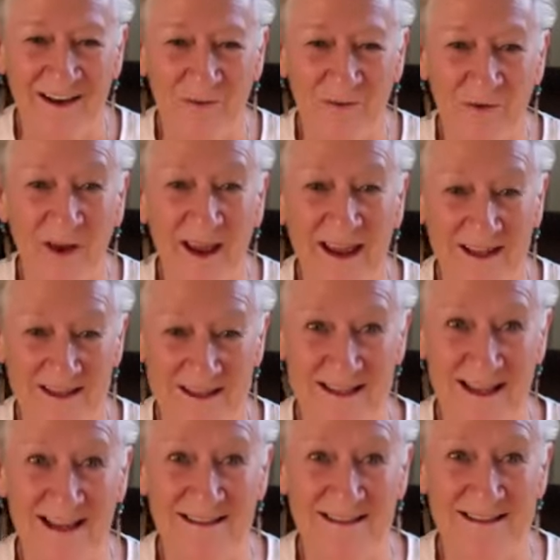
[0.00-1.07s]

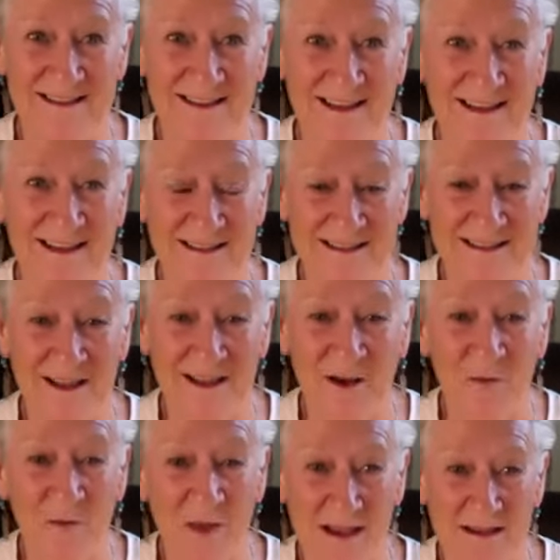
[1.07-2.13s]
frankincense is an
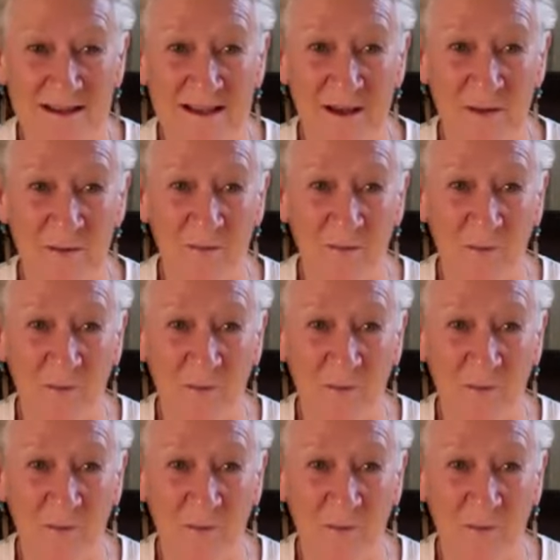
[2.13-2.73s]
amazing